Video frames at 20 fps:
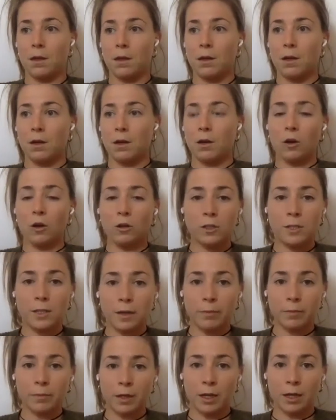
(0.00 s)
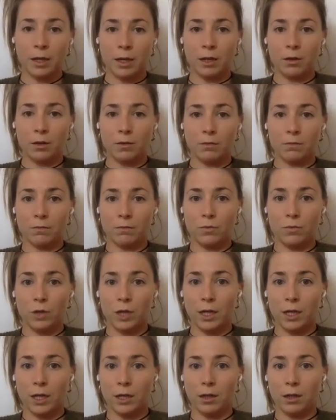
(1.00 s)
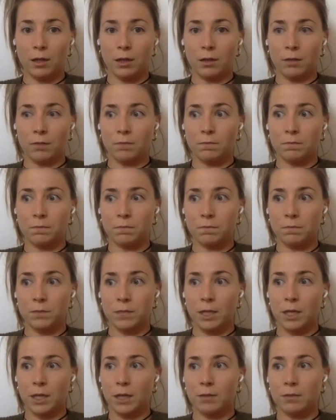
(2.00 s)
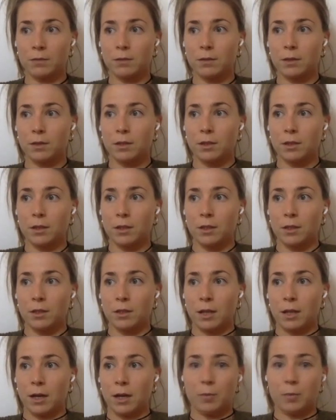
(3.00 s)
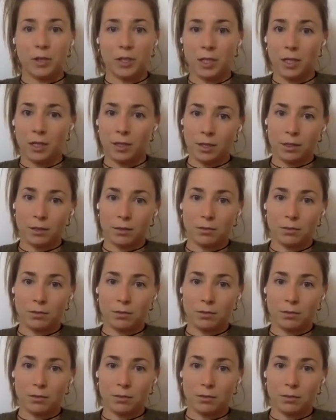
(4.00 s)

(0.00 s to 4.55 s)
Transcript: concept, and I really appreciate that